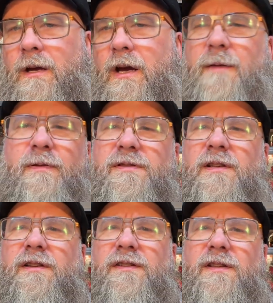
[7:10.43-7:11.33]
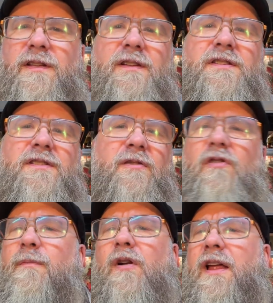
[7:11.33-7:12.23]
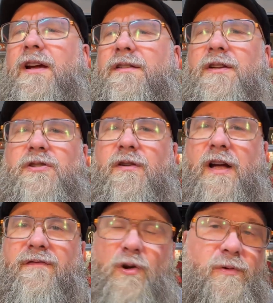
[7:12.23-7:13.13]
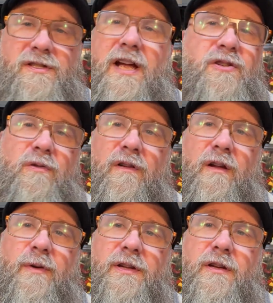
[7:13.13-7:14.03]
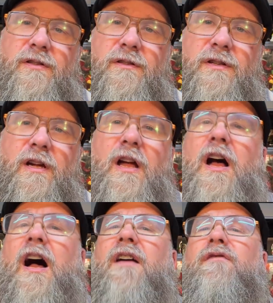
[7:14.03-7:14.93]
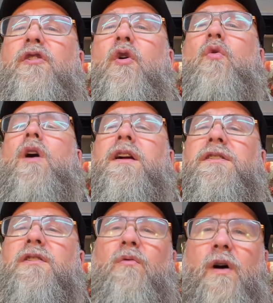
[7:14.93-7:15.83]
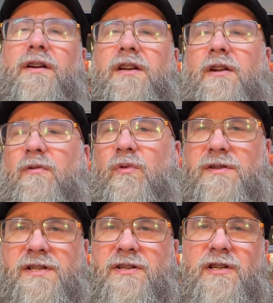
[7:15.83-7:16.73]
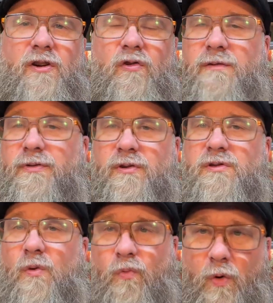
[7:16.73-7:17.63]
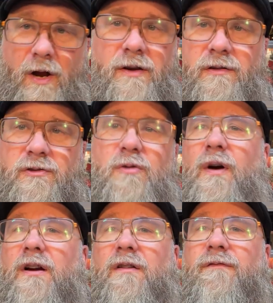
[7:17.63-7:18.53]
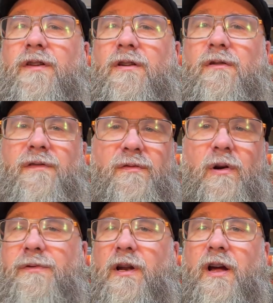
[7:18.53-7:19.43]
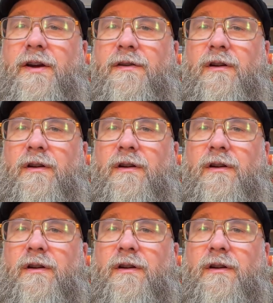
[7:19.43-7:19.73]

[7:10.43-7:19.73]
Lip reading: I personally think that this is a criminal act that should have no statute of limitations. I have no idea why Kenner would essentially only produce 1 Chewbacca figure throughout the line.